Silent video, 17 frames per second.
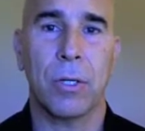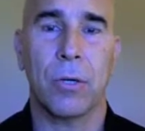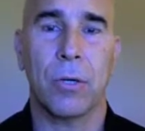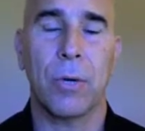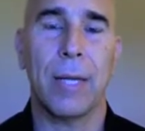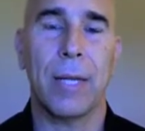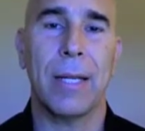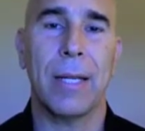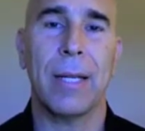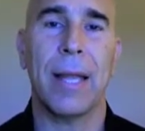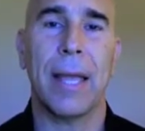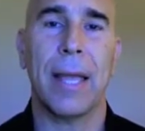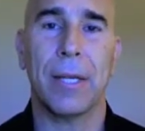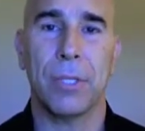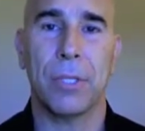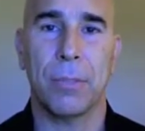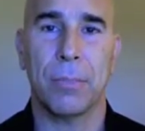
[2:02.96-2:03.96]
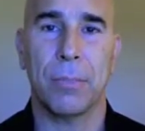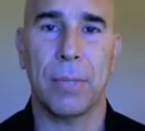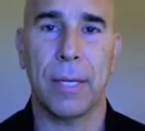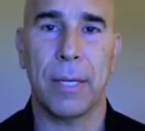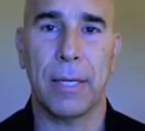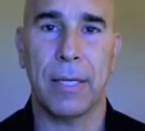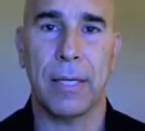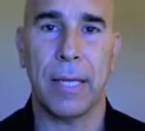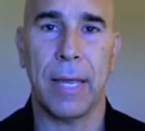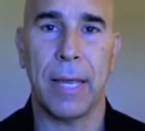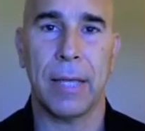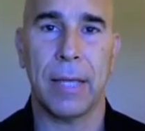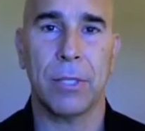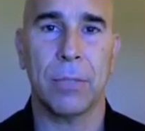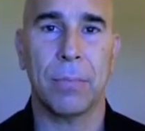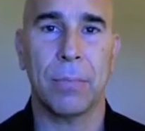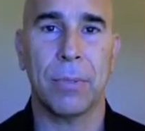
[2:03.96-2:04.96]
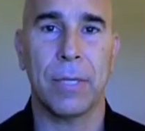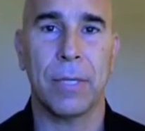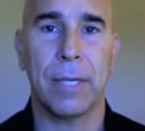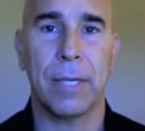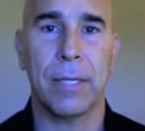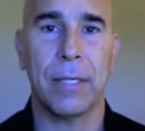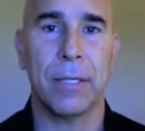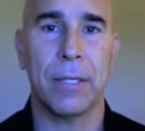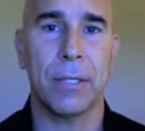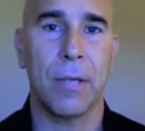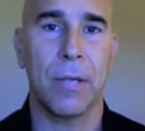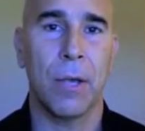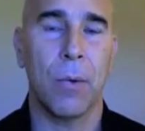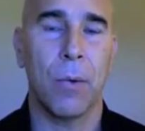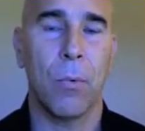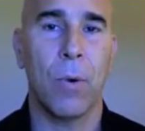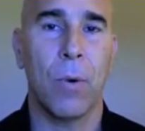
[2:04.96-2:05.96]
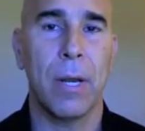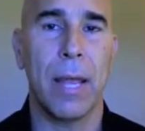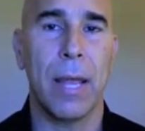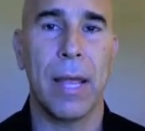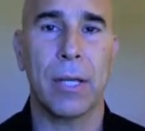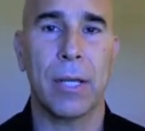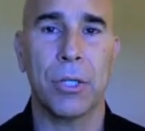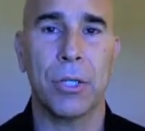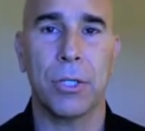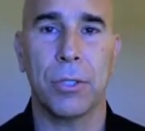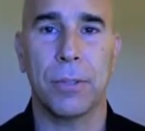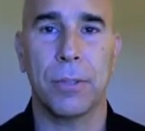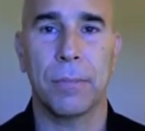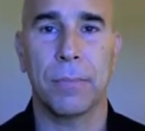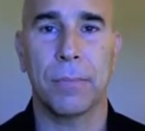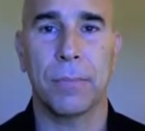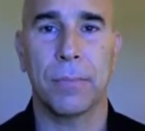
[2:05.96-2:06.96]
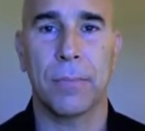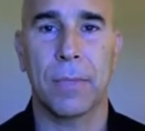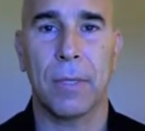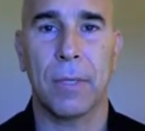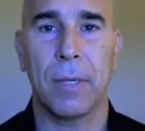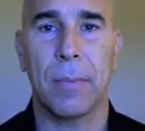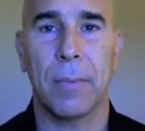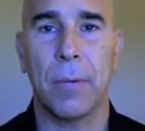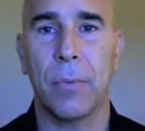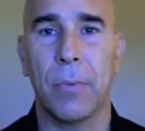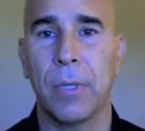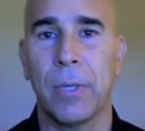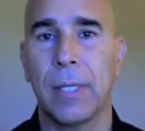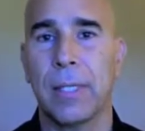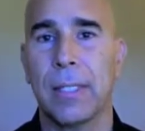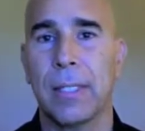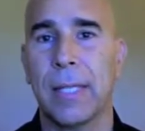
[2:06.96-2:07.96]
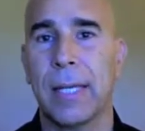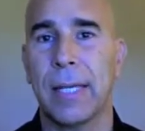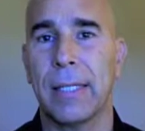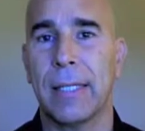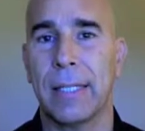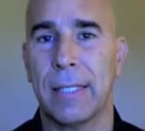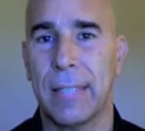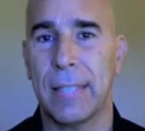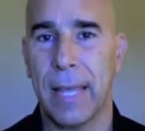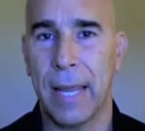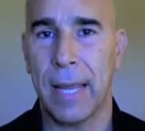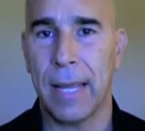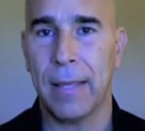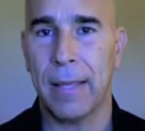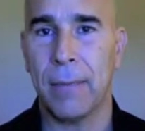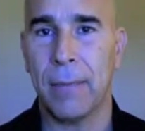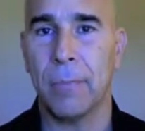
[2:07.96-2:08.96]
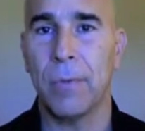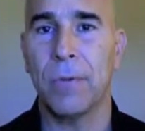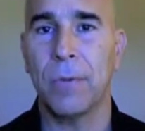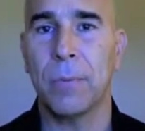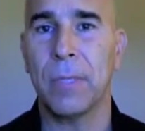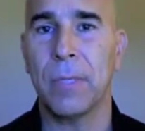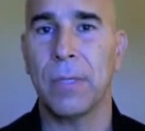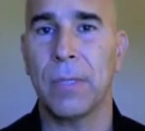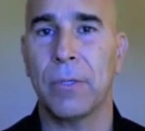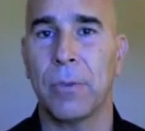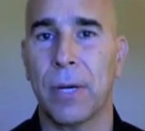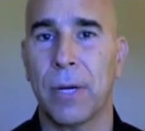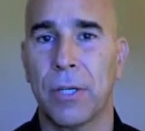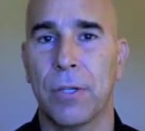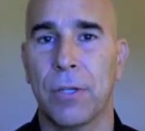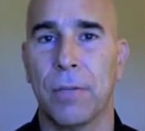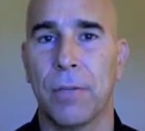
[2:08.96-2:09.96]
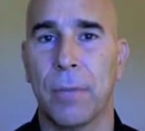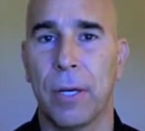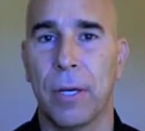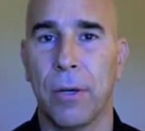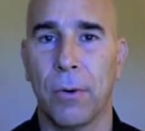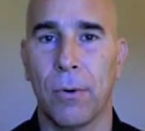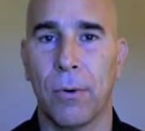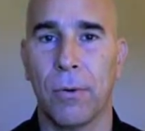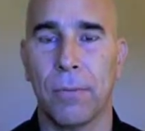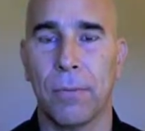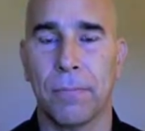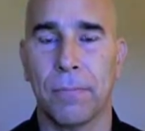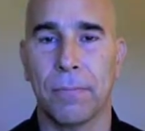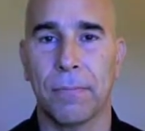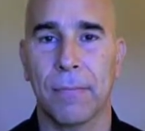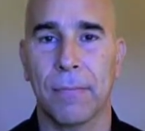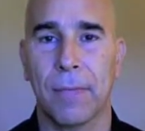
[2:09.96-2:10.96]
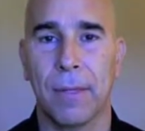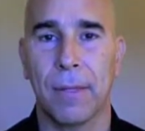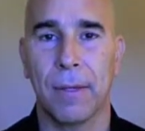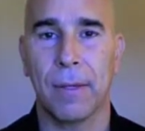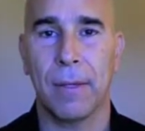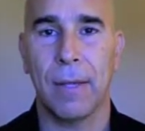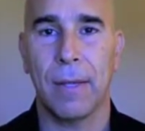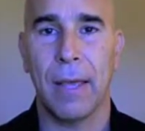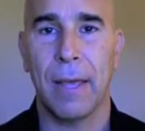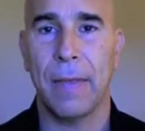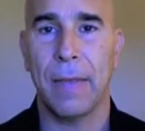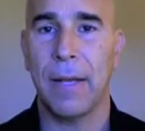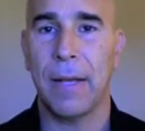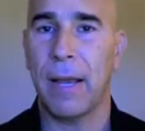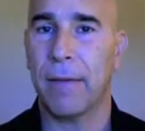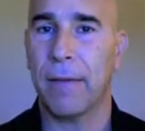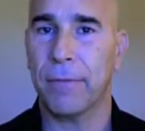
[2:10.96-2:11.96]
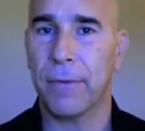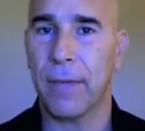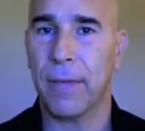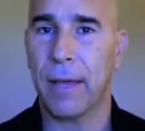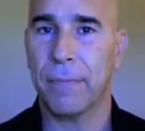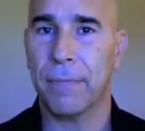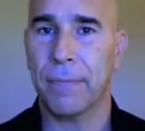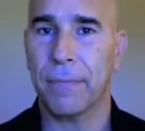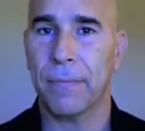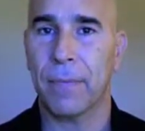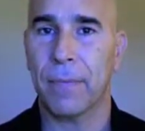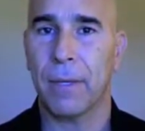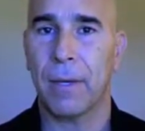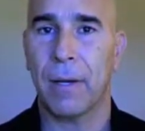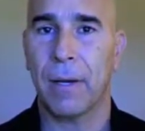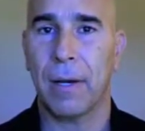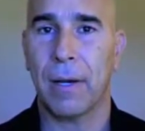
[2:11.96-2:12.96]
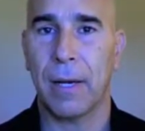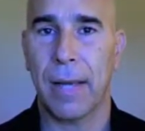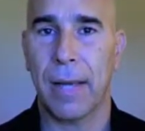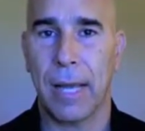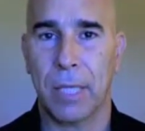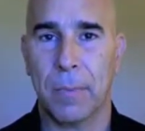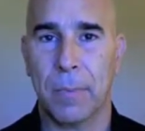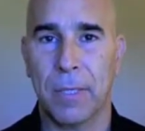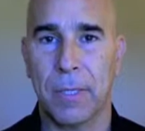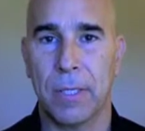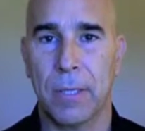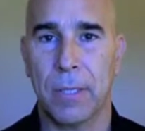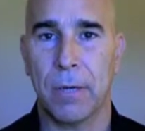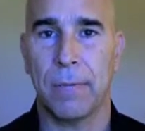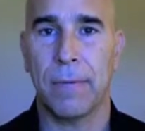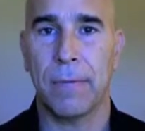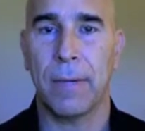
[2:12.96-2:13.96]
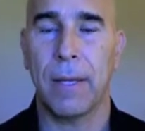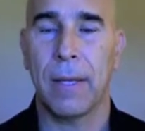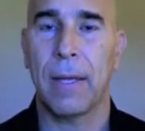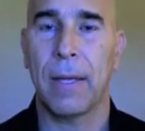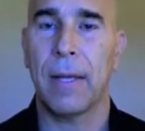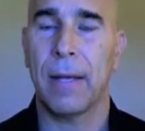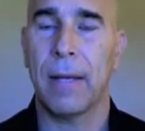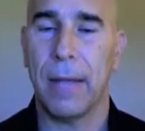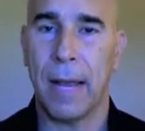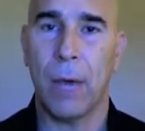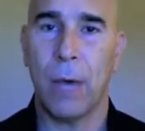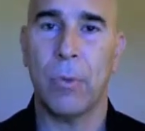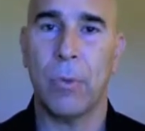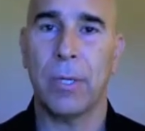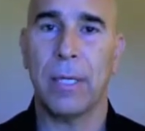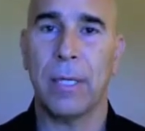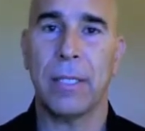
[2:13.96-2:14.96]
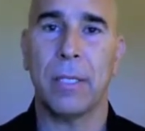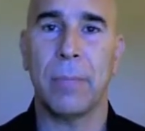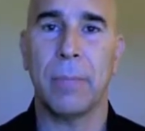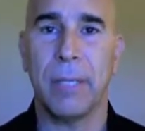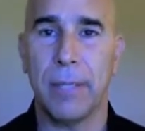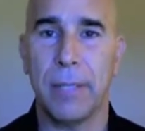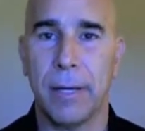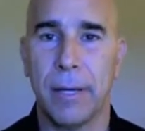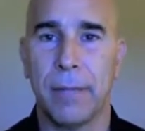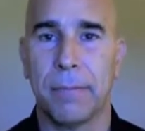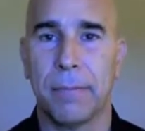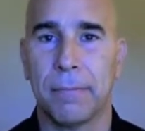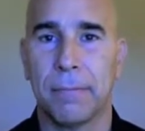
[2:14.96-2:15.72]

creating an action plan. And the action plan is, what action am I willing to take today that moves me in the direction of my goal? And then after that, I ask myself, now what needs to be done?